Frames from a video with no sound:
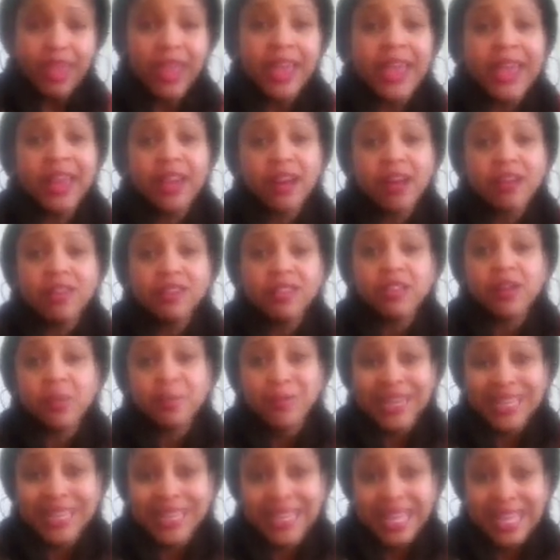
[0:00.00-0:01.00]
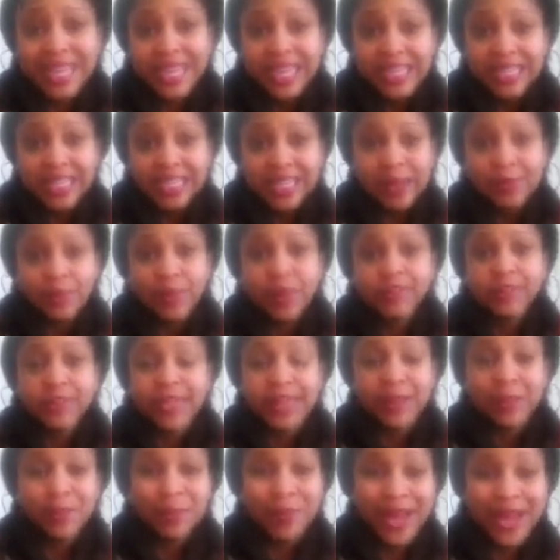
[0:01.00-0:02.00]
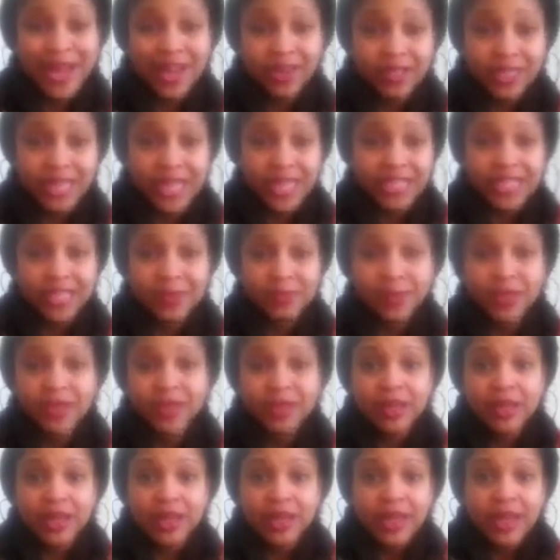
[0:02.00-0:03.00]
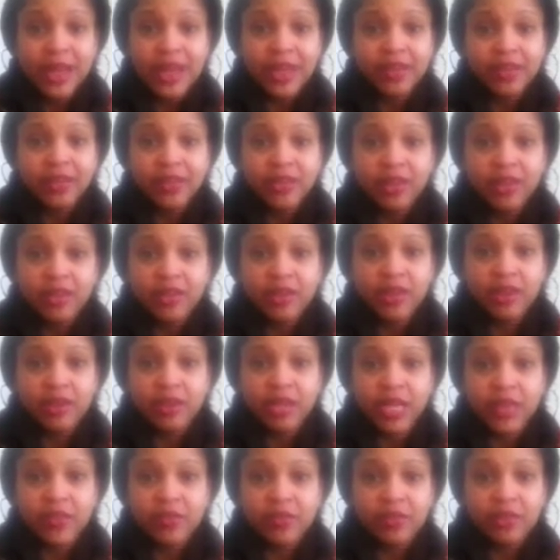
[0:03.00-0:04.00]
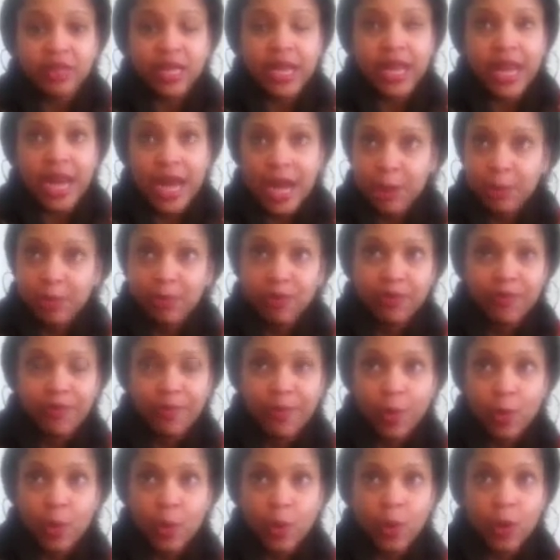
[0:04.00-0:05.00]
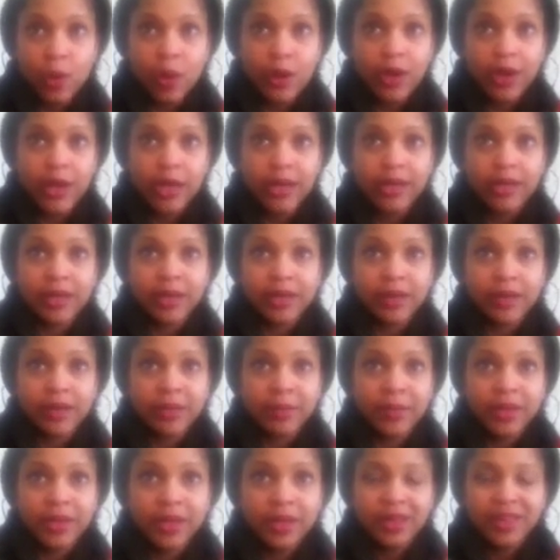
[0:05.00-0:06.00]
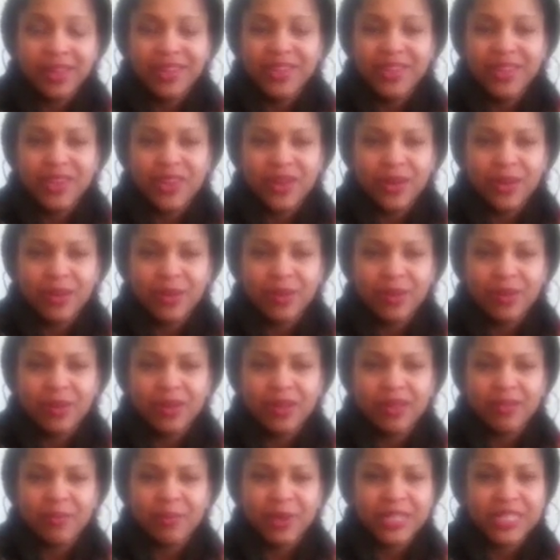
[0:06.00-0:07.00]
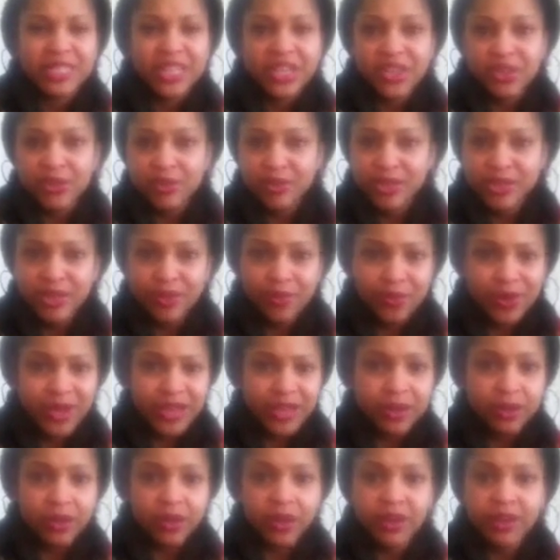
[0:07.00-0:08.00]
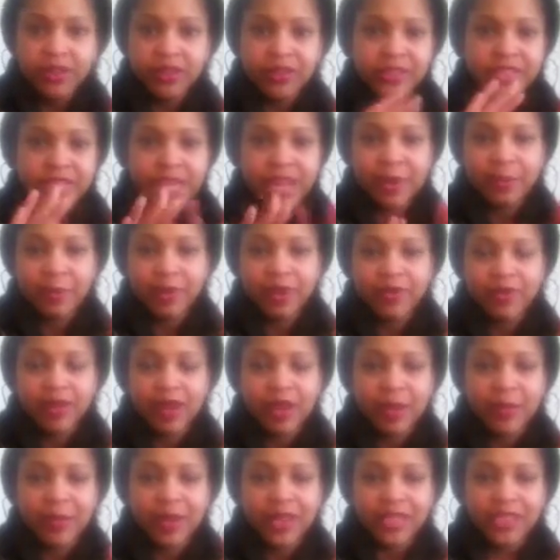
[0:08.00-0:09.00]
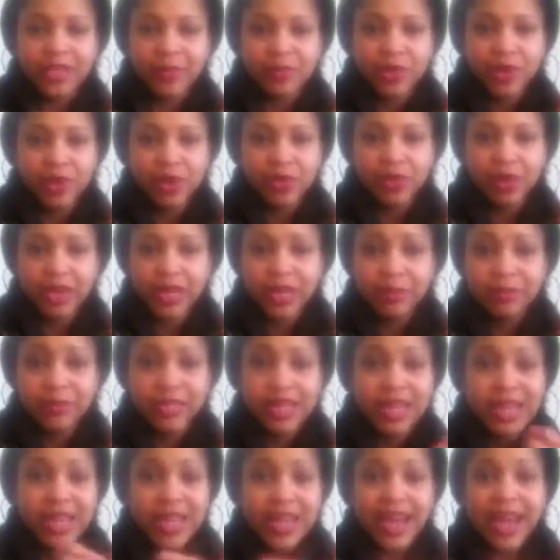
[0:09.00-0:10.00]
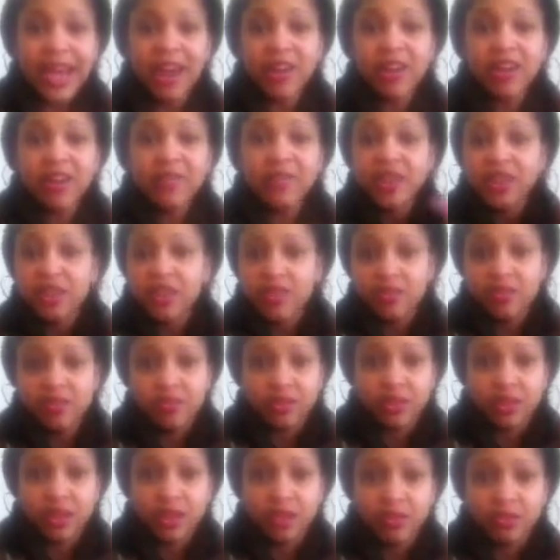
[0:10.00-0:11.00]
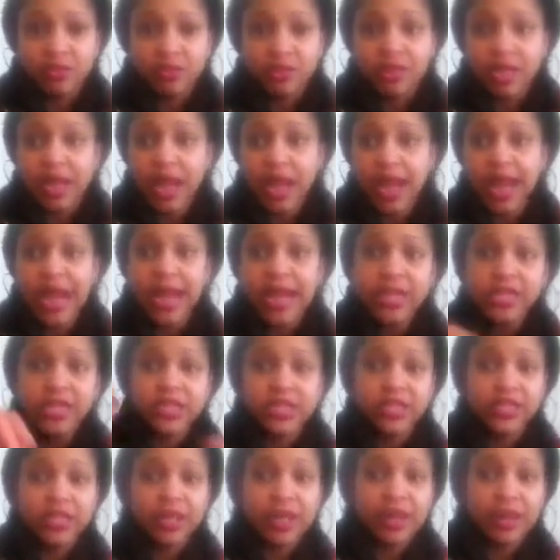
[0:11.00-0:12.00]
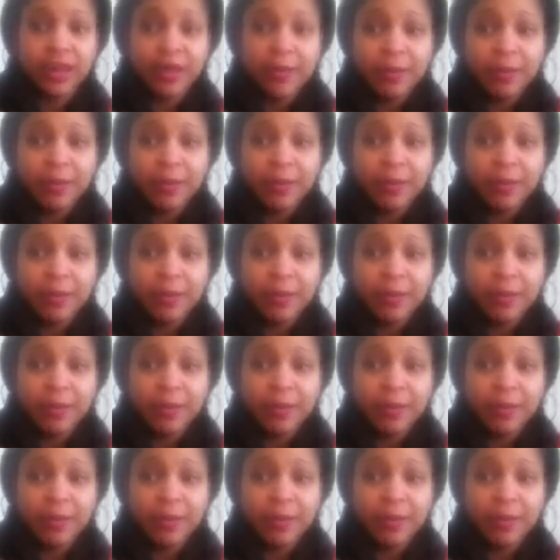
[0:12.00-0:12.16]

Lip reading: And also my kids, they both have mild eczema, and you know they'll give you like Aquaphor and you know, what is it, Eucerin or other type of eczema creams. I don't even use those. I just